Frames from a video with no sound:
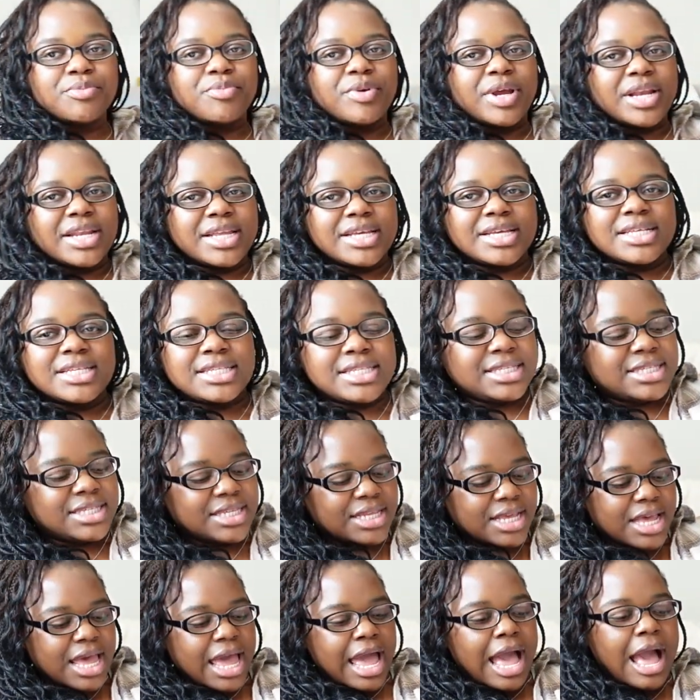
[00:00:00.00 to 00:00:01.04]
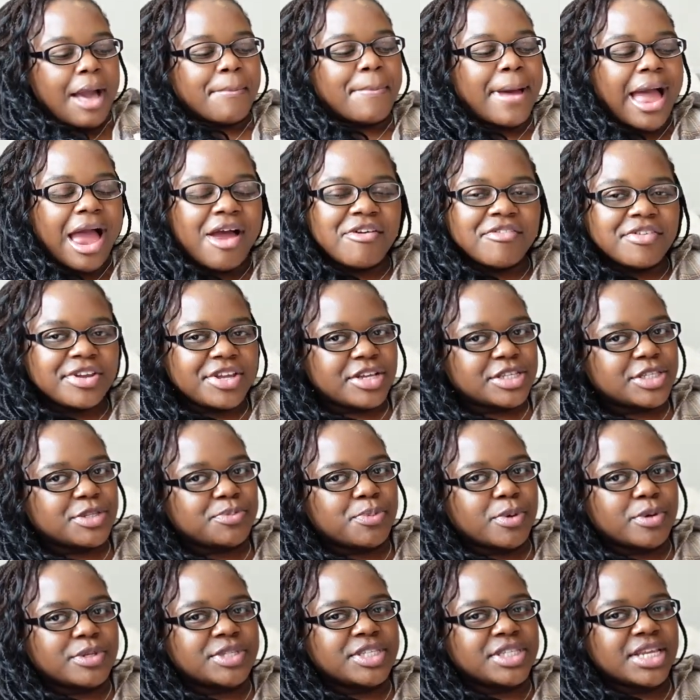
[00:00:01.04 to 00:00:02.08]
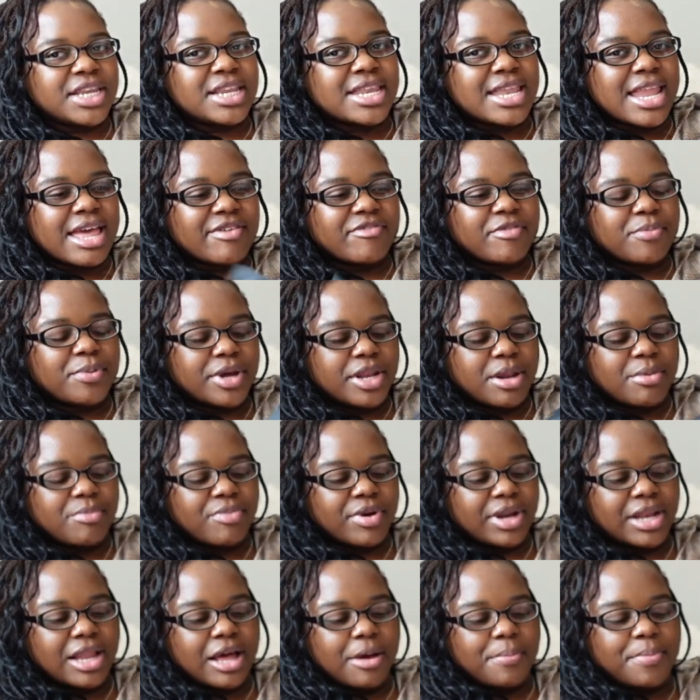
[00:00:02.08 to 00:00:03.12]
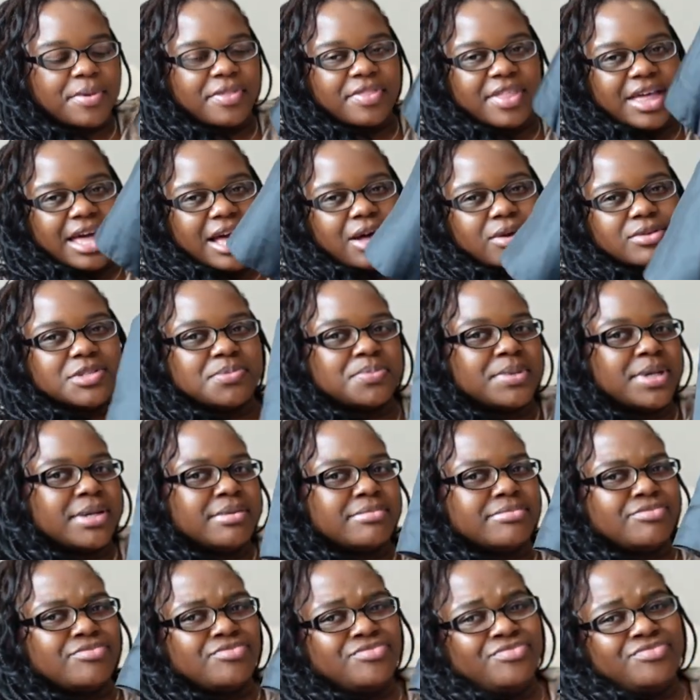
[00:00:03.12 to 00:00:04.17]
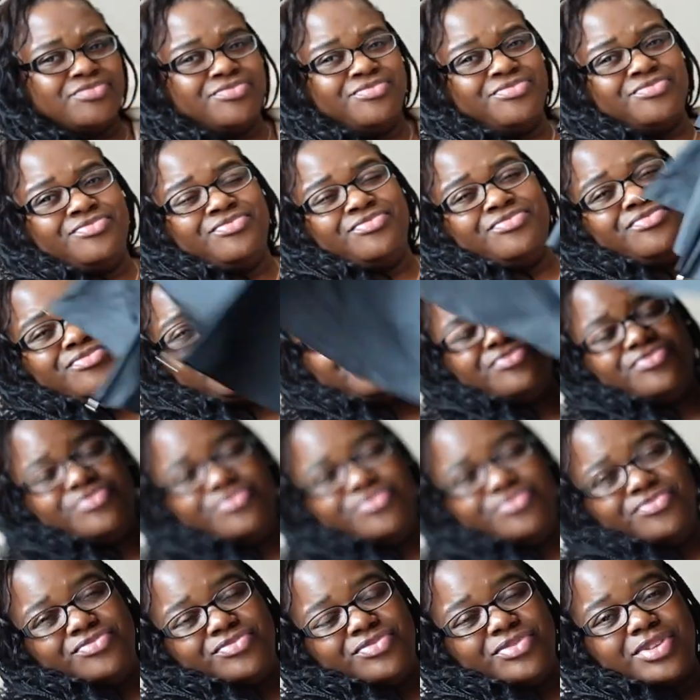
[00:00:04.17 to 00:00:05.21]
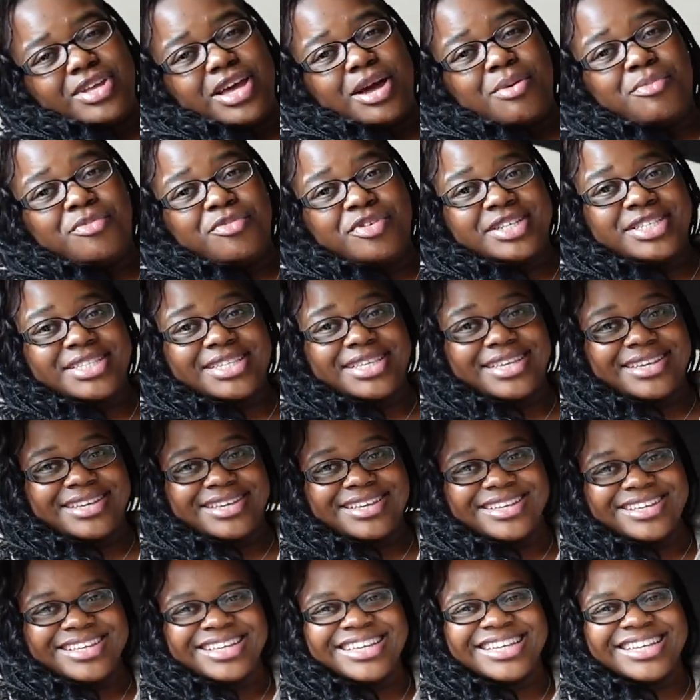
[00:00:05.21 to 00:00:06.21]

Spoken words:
umbrellas. Apparently you're supposed to never put an umbrella up in the house, but I'm risky.